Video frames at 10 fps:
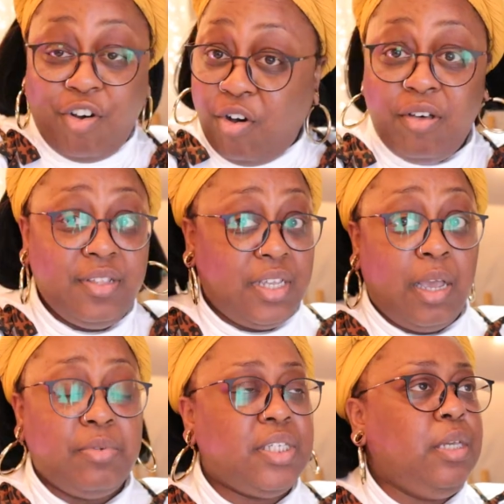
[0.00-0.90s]
All the
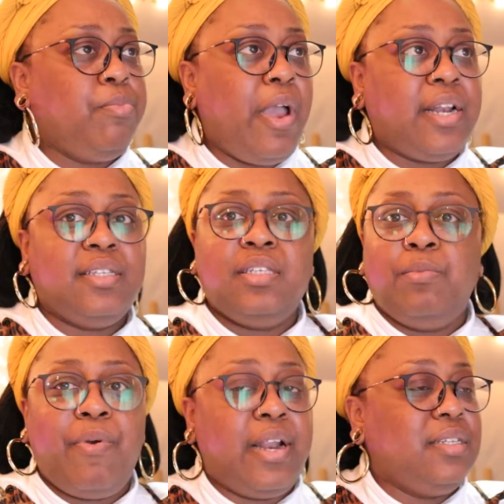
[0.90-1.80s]
time. Just keep practicing
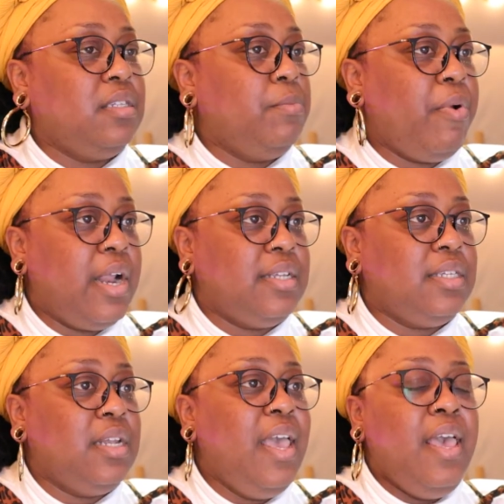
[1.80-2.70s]
and practicing and
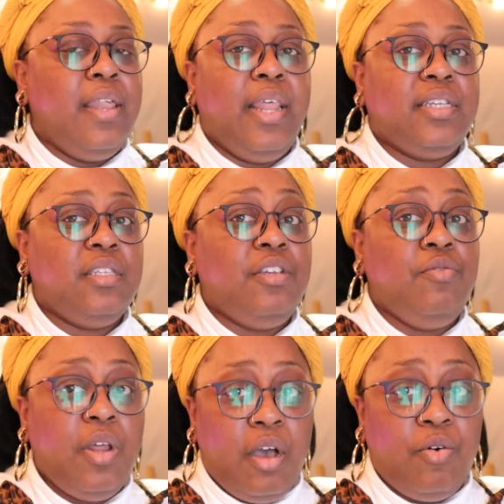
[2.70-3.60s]
practicing. Next thing
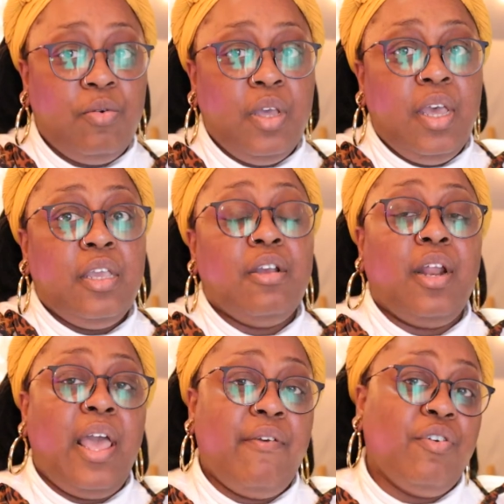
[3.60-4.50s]
you know, you're
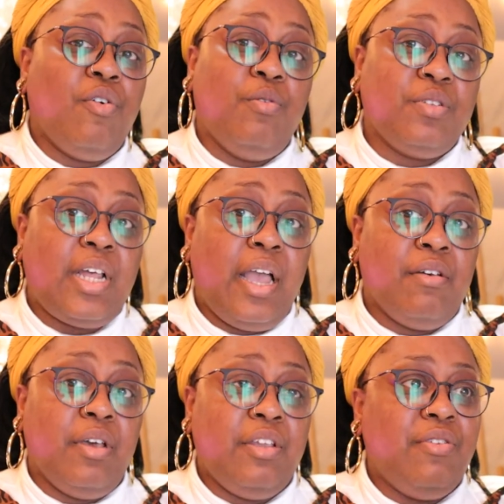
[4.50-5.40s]
gonna have your own
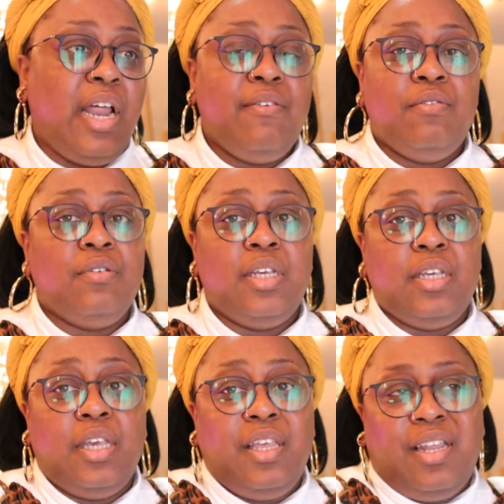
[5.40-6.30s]
style, and you're not even going
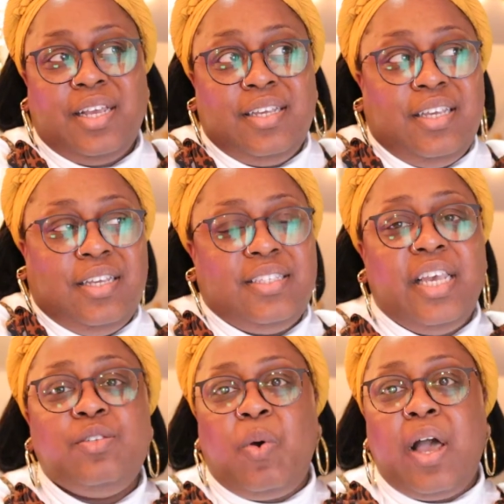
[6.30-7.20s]
to, like, it
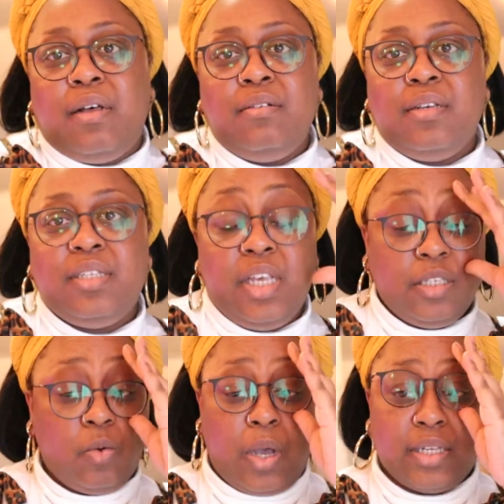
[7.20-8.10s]
takes a while. It
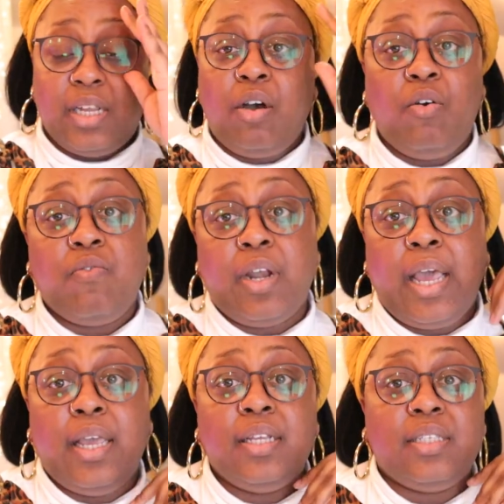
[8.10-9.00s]
takes a while. It's not
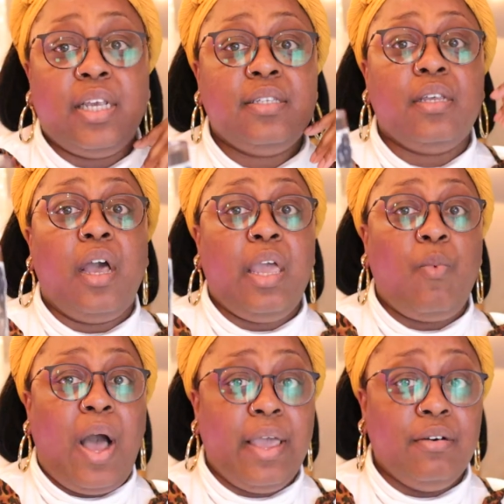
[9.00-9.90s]
overnight. It takes a
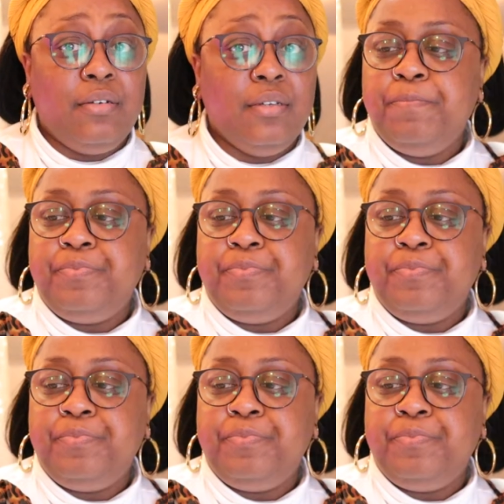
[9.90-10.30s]
while.